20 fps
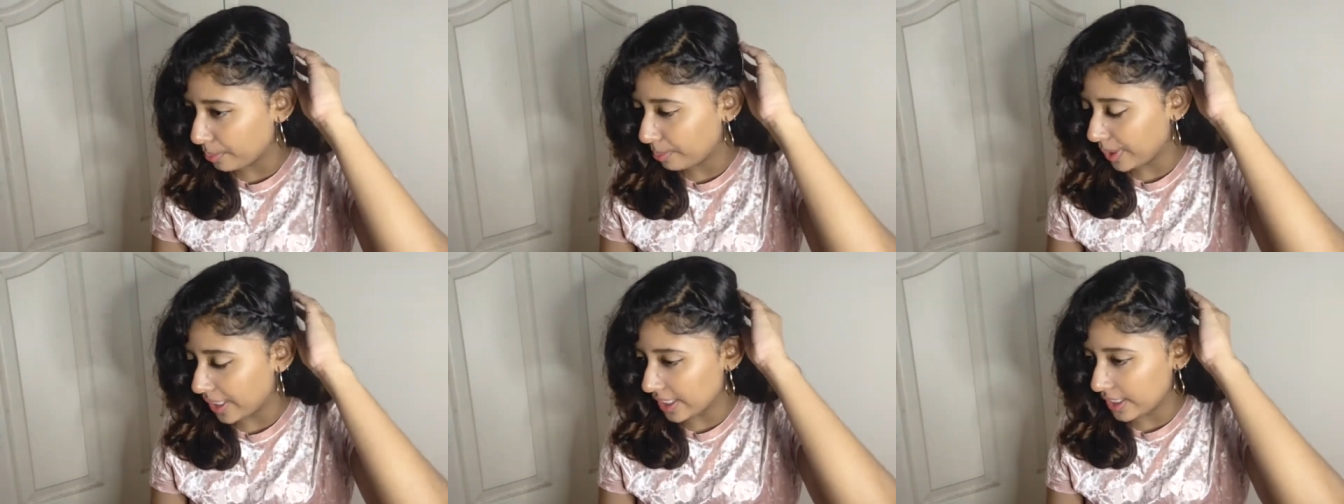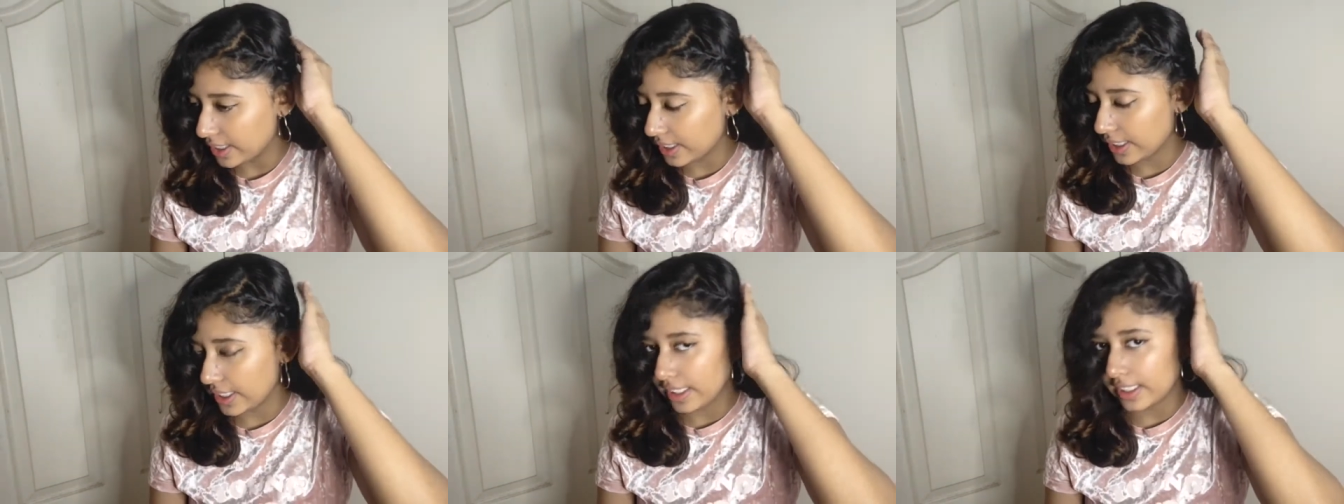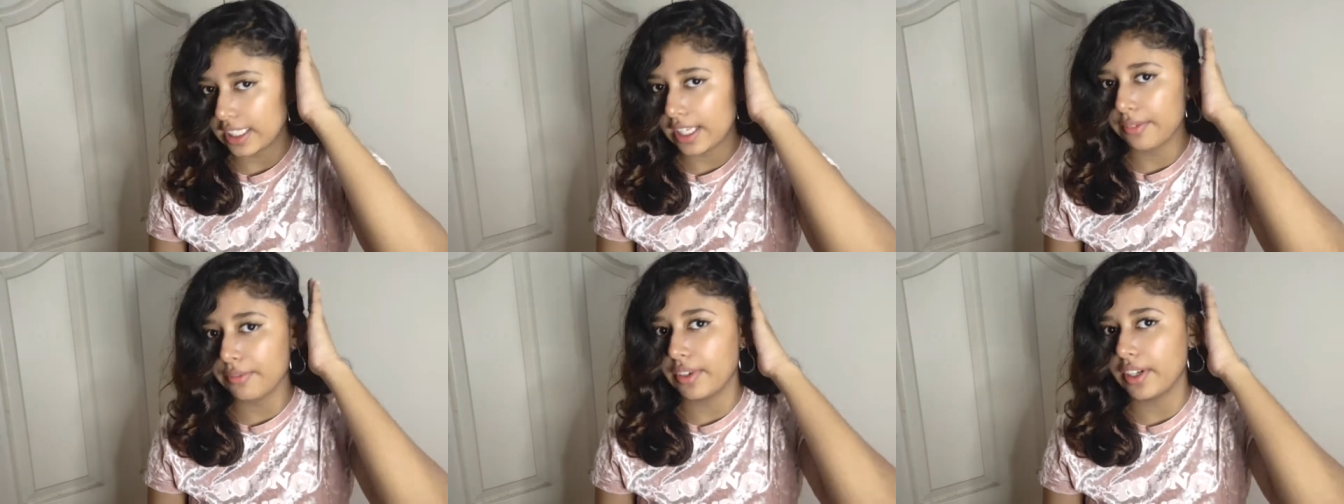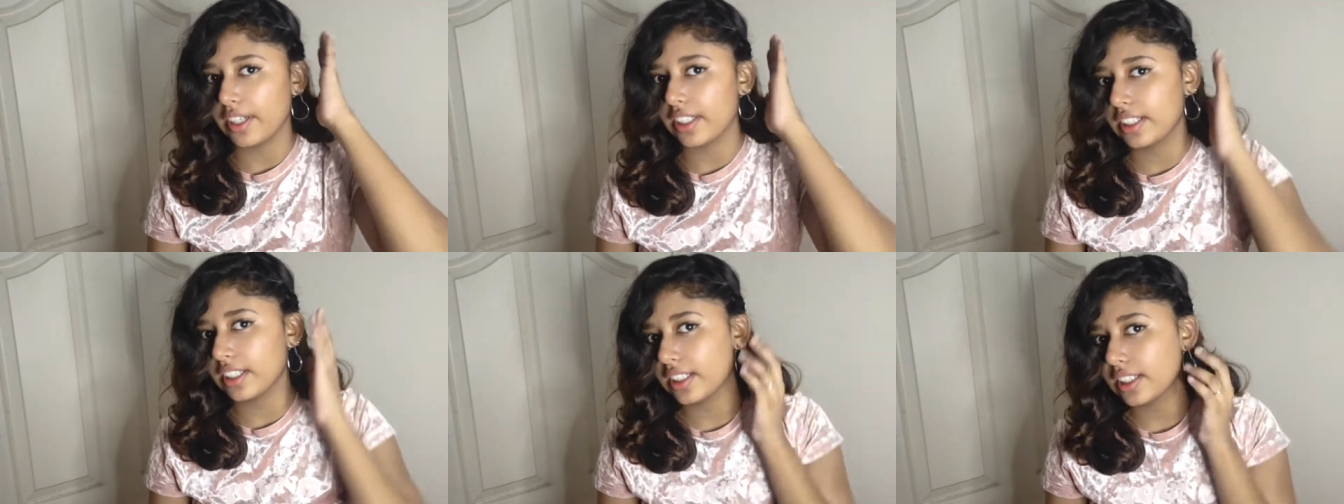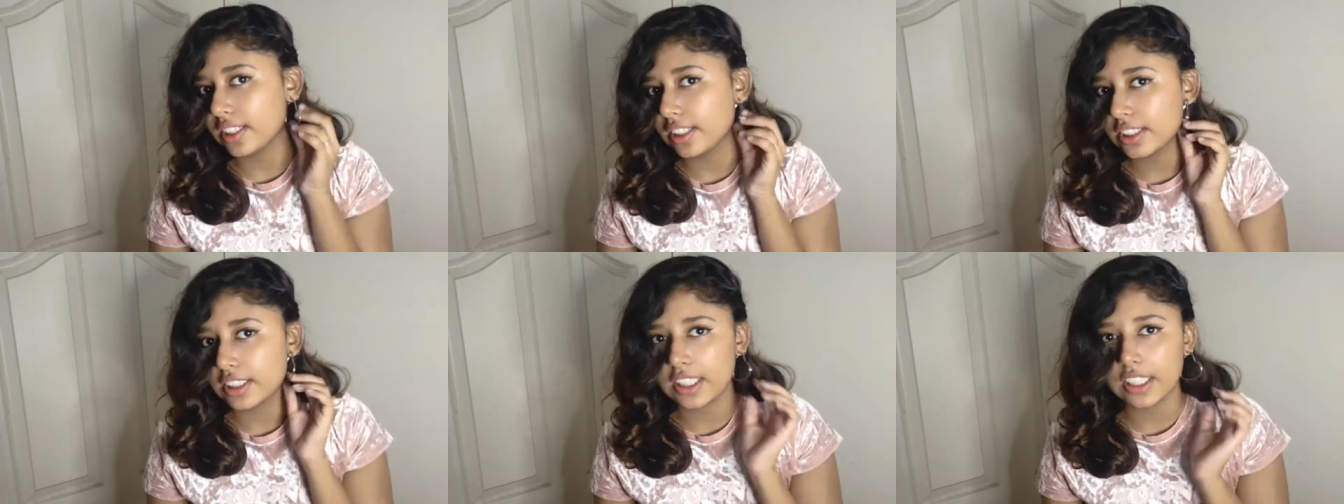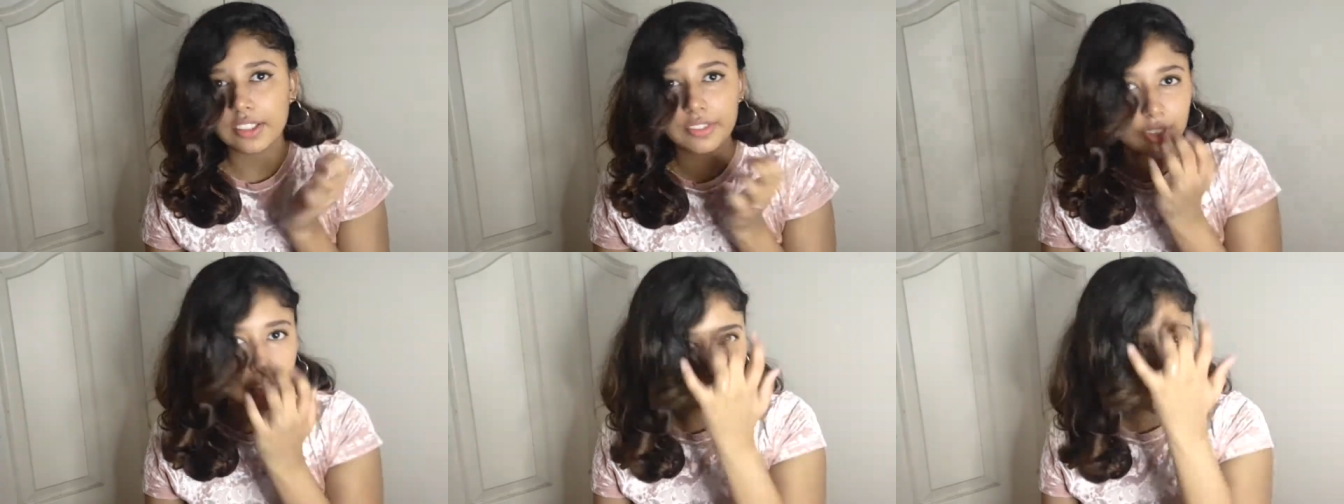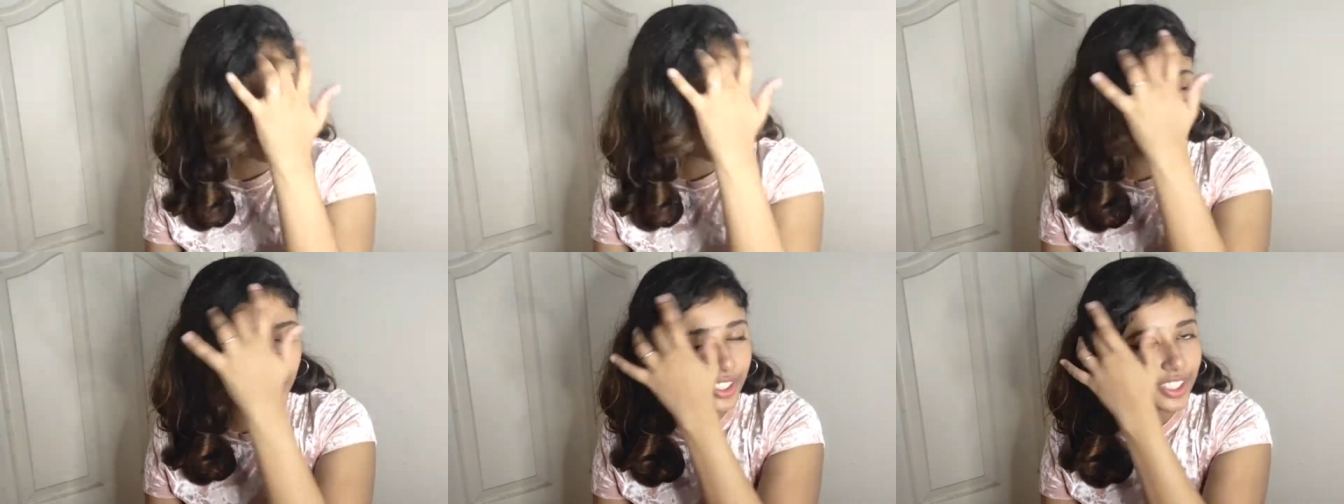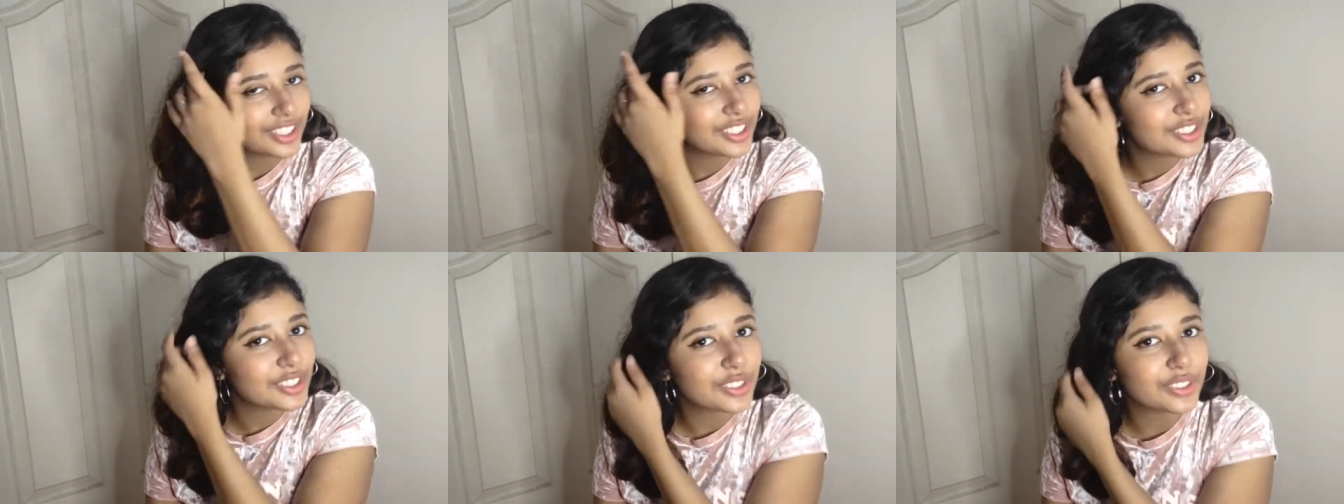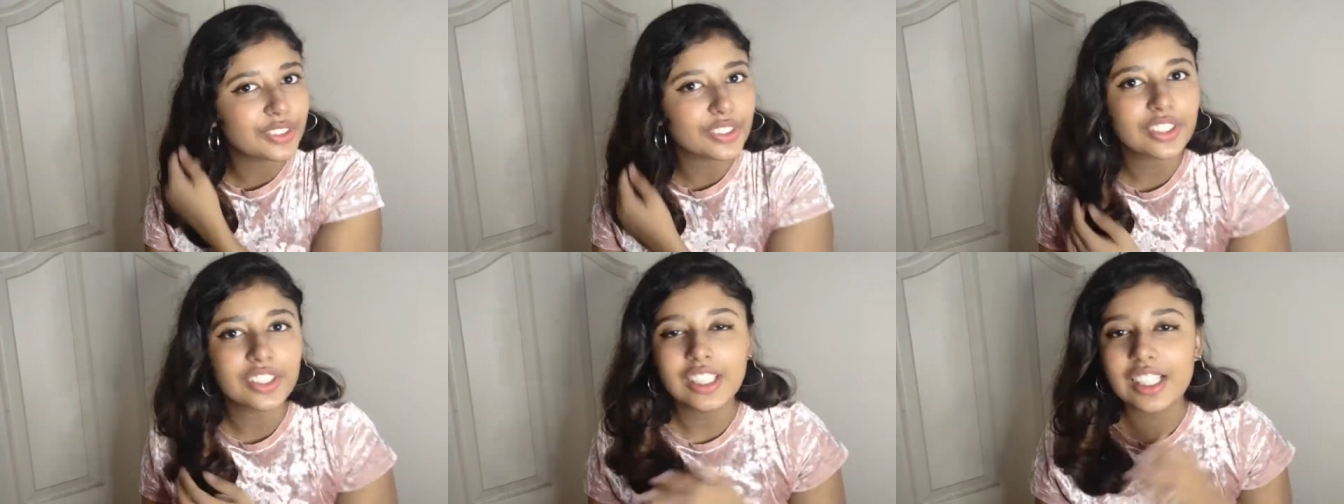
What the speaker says: pins because I'm wearing silver jewelry, so